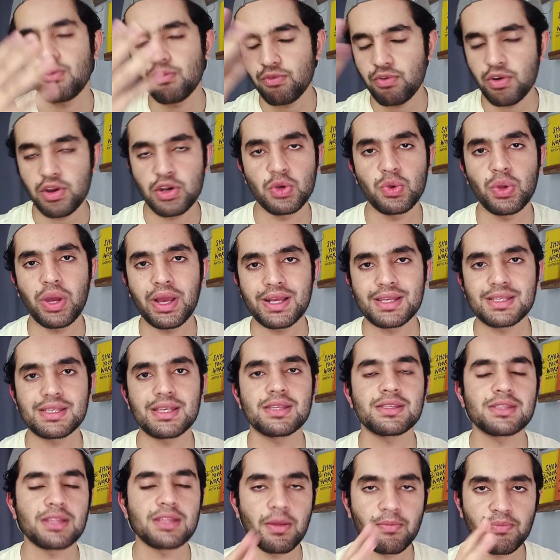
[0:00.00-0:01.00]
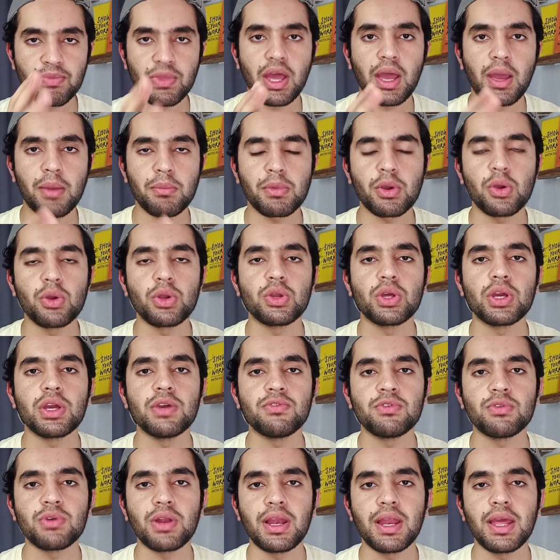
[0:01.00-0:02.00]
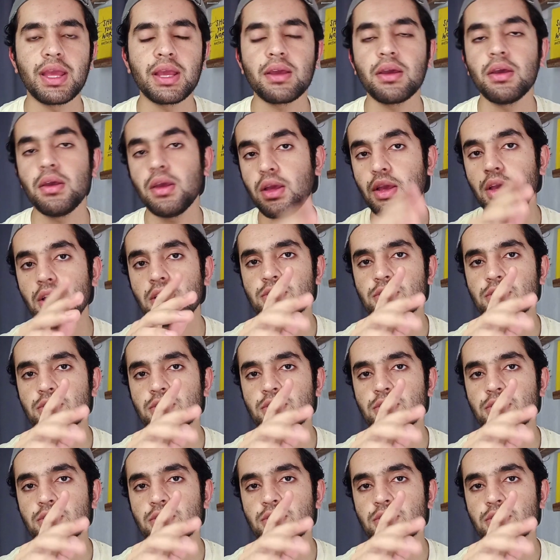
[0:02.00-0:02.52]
Where to access them, I'm going to give you a link.